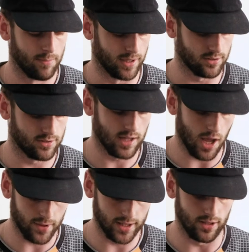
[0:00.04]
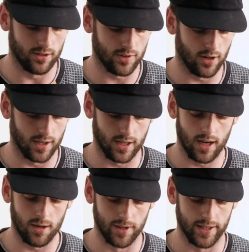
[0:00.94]
But just knowing that you've got a
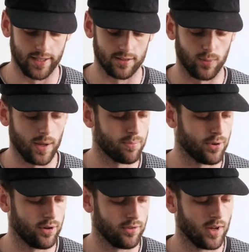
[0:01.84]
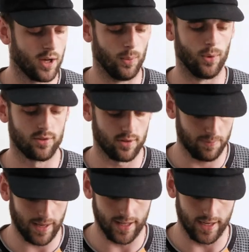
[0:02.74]
garment that is windproof, water
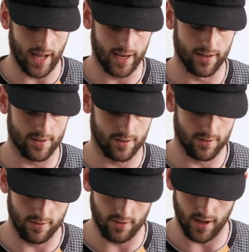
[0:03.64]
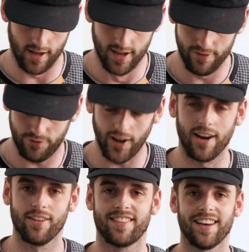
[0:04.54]
repellent, and
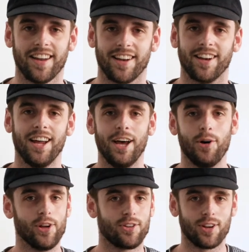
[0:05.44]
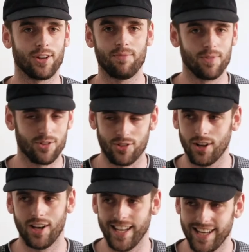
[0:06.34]
fire retardant, which you could
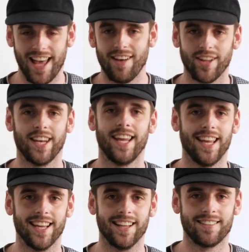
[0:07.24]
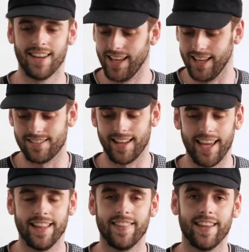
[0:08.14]
surely never need, is
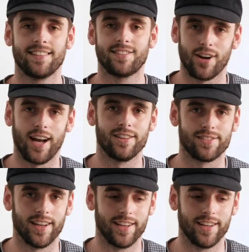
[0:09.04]
in this trouser.